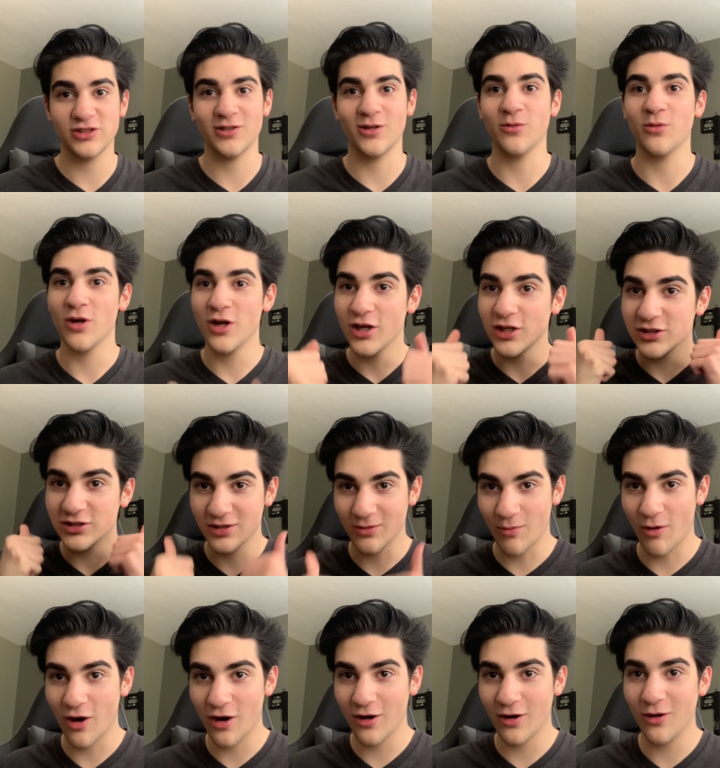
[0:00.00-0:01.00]
so
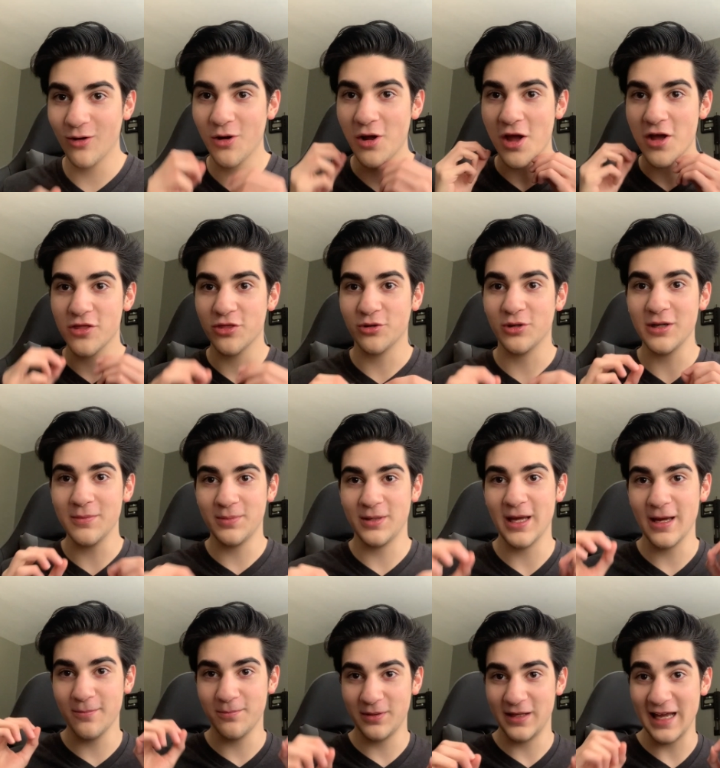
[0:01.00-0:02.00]
tomorrow 3
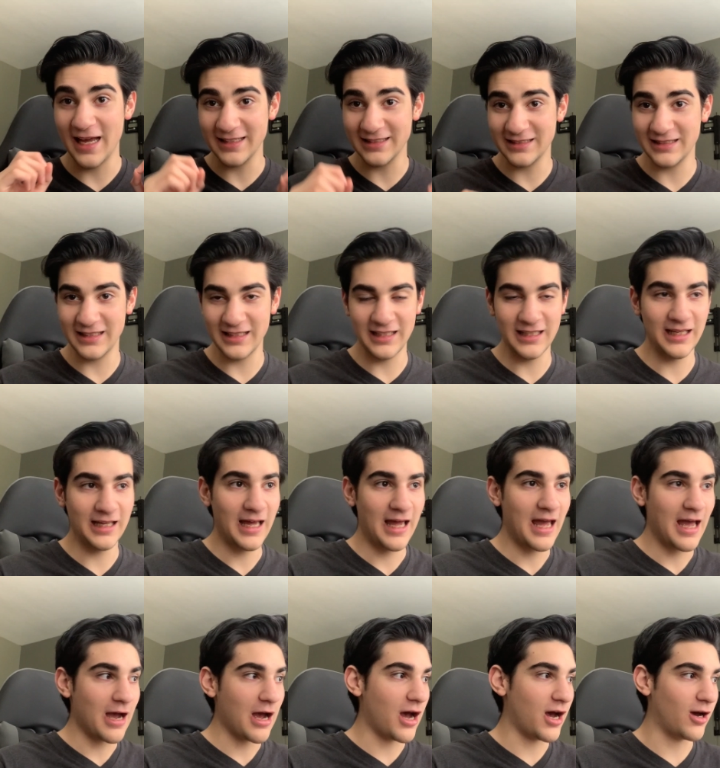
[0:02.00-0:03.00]
p.m pst
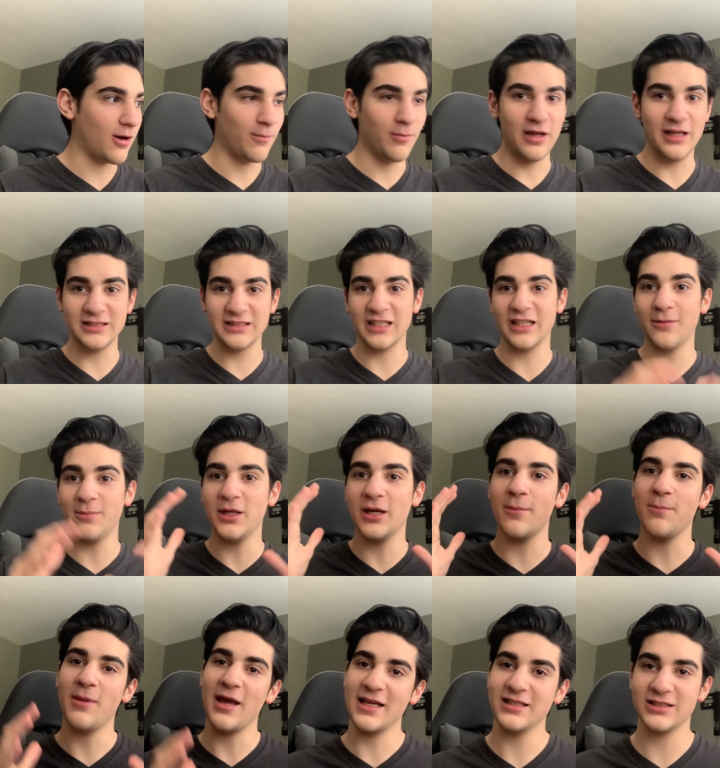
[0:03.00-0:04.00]
um, it's going to be
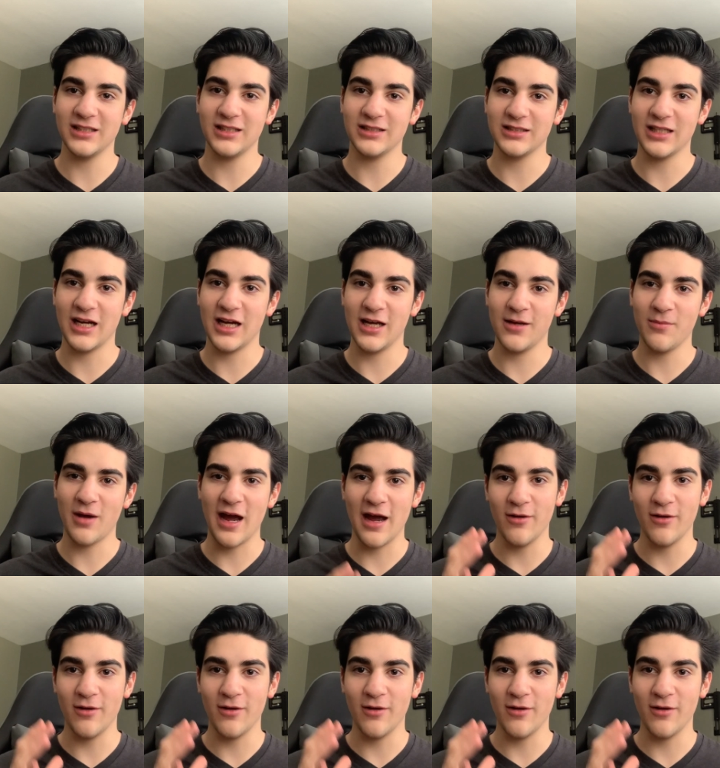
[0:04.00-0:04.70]
an amazing time.